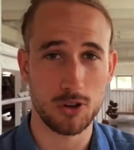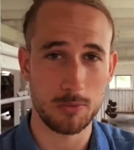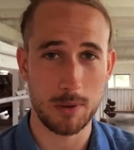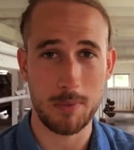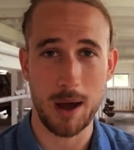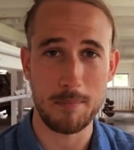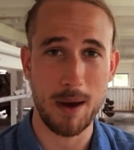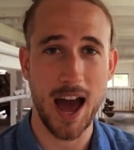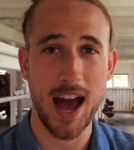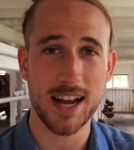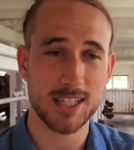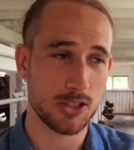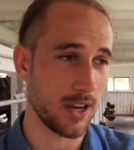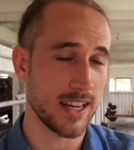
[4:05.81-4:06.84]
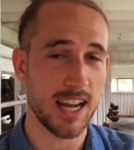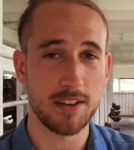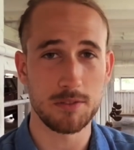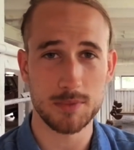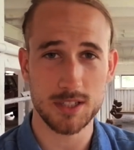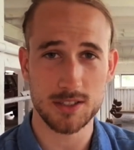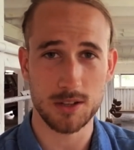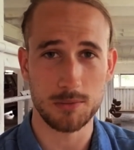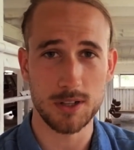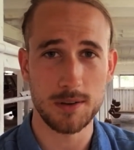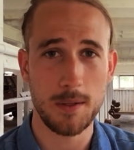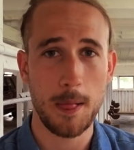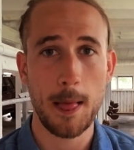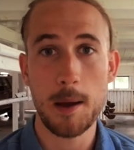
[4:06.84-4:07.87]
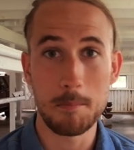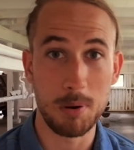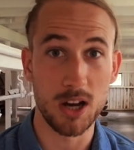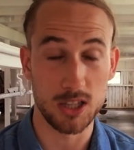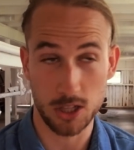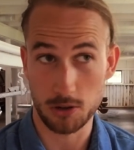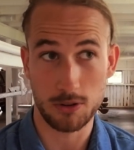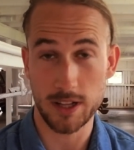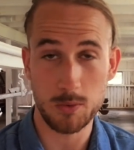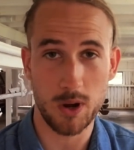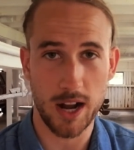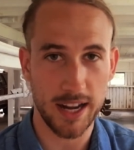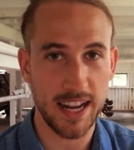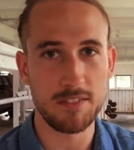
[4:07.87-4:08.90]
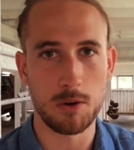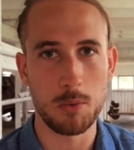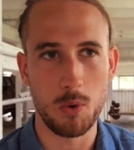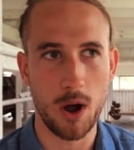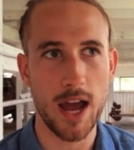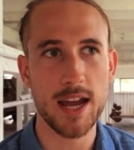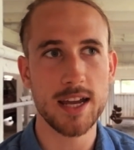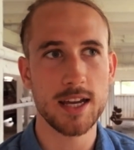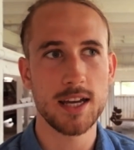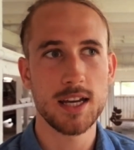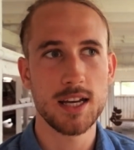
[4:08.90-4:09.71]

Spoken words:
room in my bag, so I gave them to someone. But literally when I gave them away,